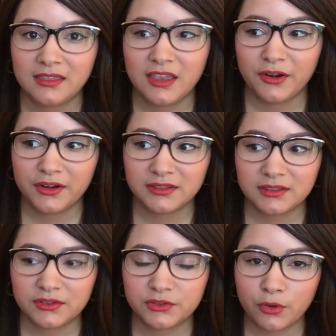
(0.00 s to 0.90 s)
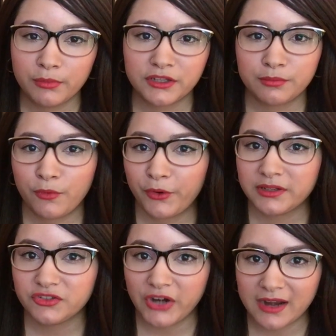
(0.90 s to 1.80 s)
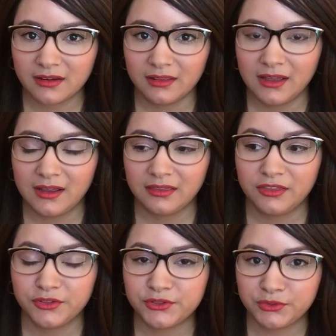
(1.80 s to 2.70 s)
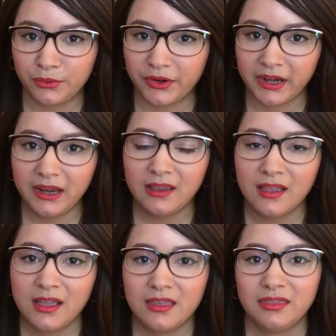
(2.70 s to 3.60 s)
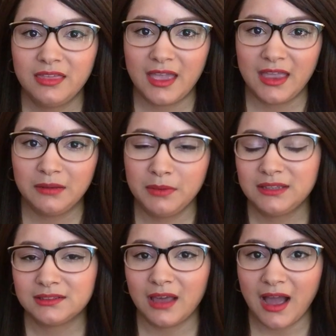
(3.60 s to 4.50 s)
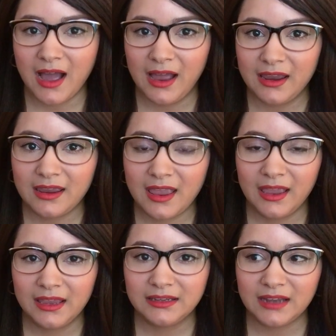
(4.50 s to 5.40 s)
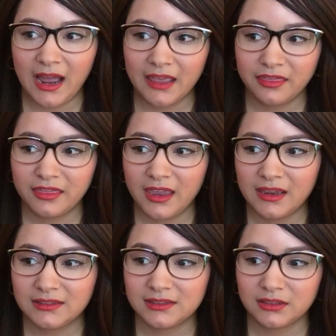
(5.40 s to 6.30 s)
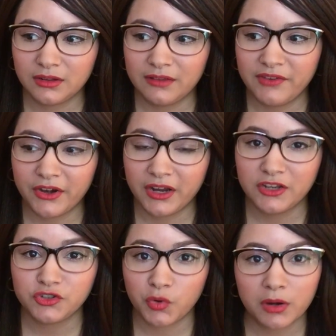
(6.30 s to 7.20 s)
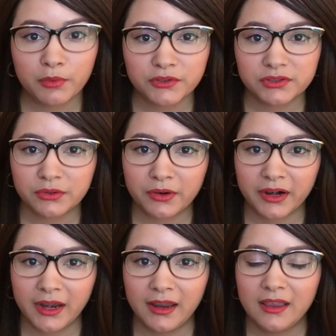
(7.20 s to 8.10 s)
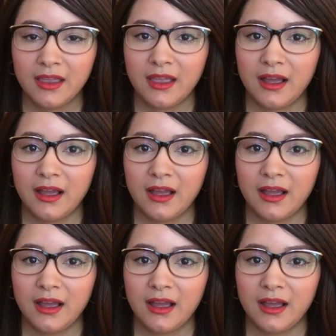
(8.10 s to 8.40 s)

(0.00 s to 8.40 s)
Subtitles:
There is so much more to Dracula, the story, than meets the eye, and I think it's still a very enjoyable story.